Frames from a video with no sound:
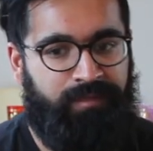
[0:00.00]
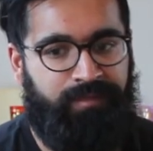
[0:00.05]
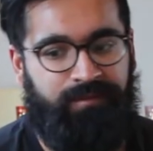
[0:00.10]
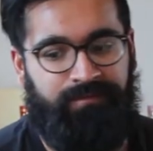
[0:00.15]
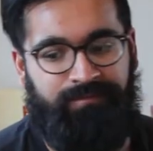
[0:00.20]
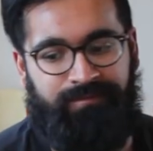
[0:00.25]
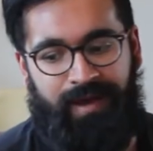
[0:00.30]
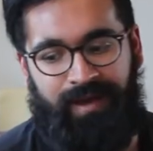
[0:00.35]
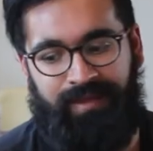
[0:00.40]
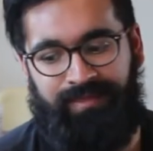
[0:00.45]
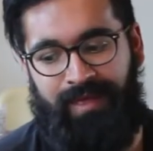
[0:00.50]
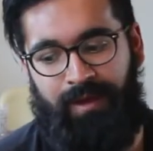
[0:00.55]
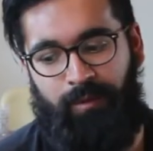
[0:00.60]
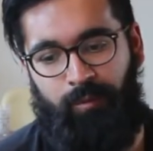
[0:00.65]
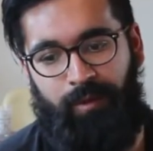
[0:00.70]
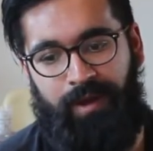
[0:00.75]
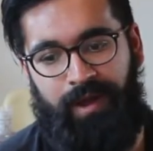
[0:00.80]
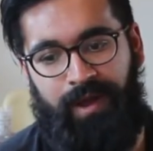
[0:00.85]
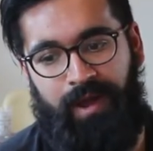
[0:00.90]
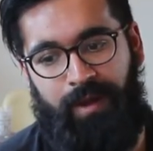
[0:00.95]
The fact that
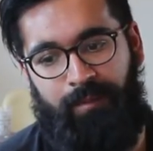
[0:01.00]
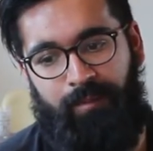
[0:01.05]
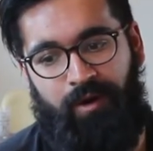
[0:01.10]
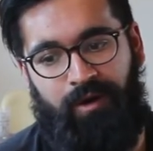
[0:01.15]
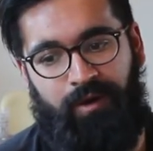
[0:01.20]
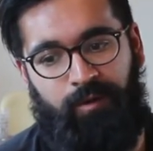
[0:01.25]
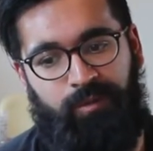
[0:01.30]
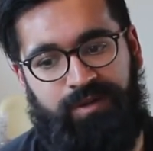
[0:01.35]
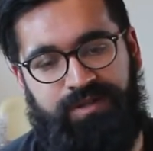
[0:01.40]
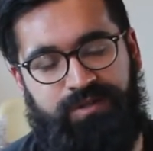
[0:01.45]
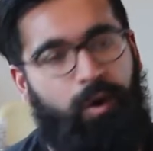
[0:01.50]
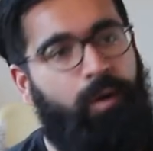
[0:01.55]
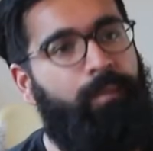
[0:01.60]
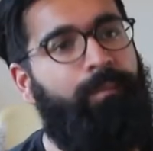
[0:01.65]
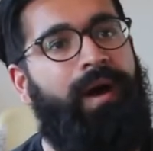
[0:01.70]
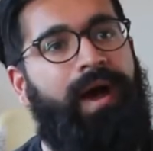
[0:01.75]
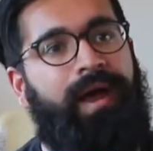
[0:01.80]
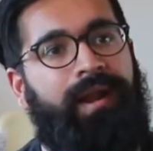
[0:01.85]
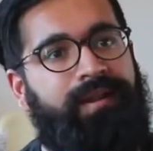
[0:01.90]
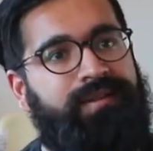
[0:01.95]
we're partnered with Top
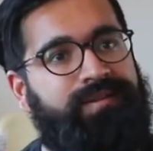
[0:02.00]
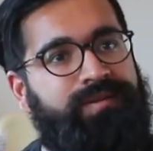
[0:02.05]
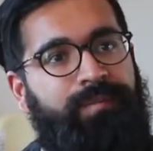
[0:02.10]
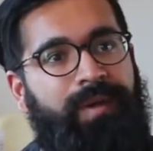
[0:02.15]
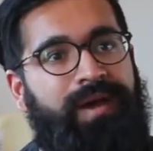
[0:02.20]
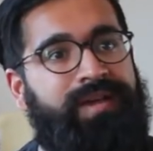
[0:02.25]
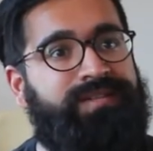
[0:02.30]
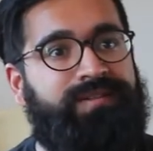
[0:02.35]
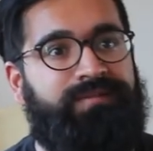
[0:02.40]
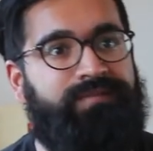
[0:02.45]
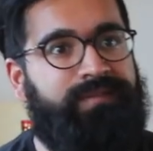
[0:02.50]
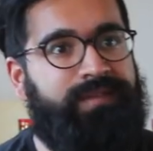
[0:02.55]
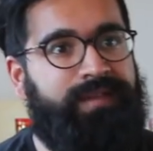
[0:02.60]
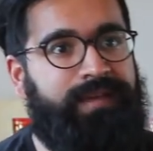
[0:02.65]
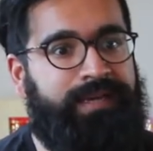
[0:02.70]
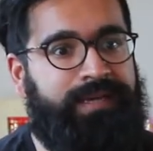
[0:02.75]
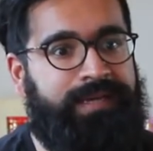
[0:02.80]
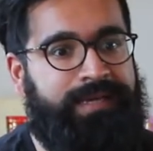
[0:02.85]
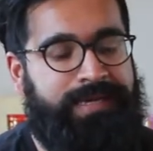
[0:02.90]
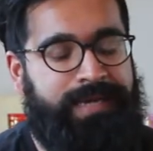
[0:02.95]
Man is a massive
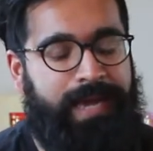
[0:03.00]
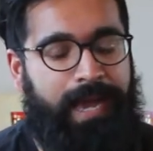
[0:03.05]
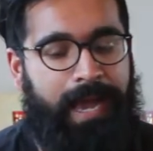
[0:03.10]
thing.